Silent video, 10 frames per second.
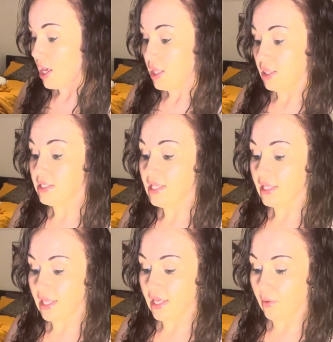This, I
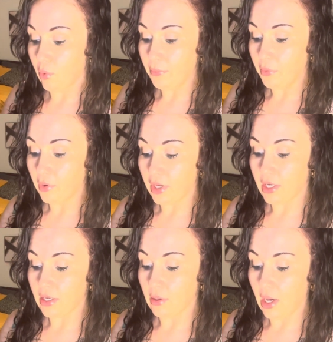think, at one
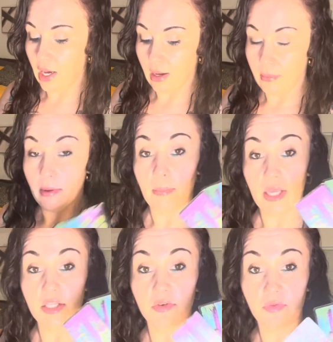point
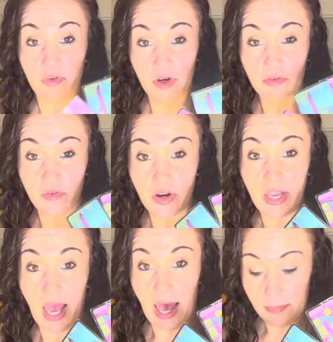made you feel very
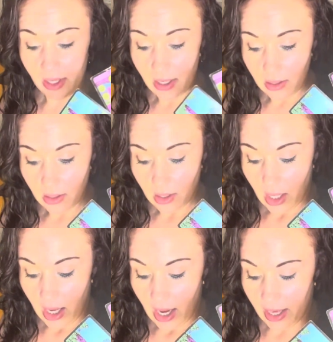happy.
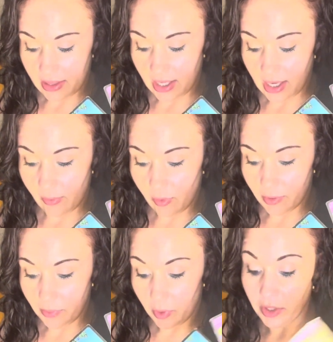I think at
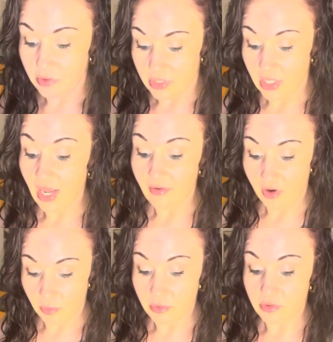one point you did have
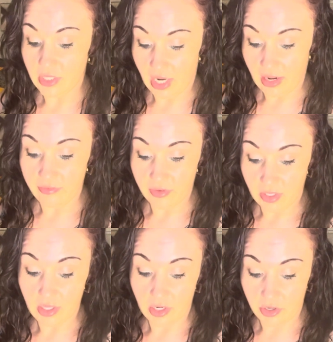hope. You did have
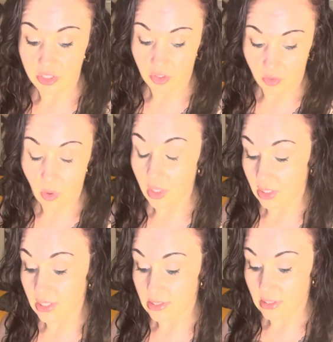nurturing
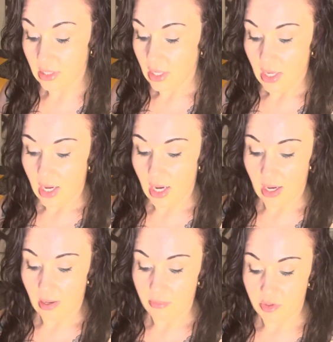qualities.
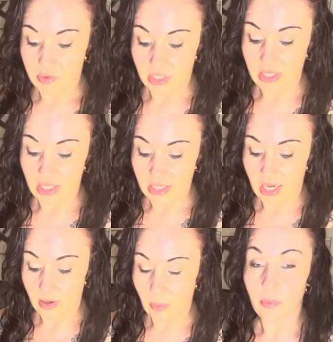You did think that
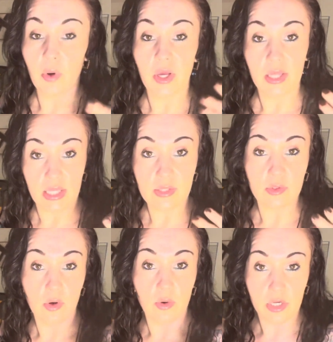at one point this
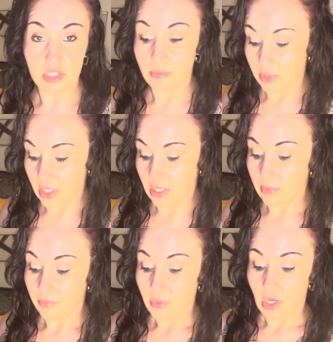was going to be
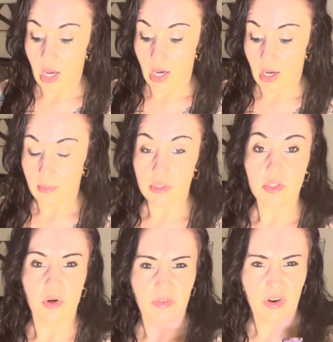
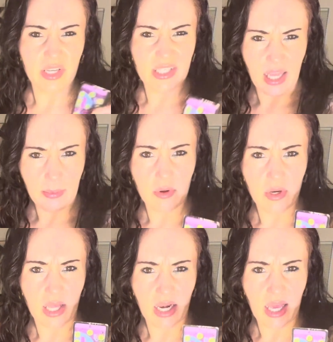sort of very stable
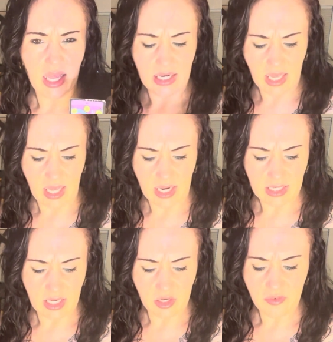and
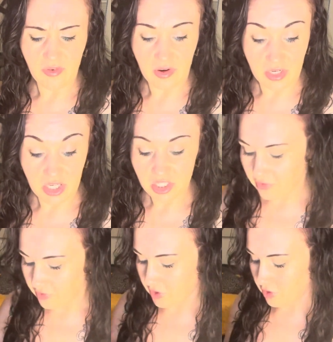a good
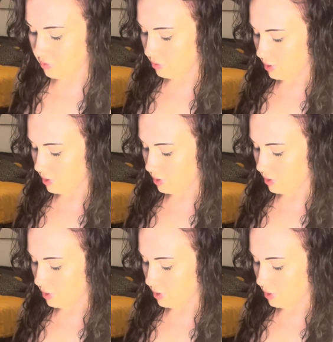foundation for you.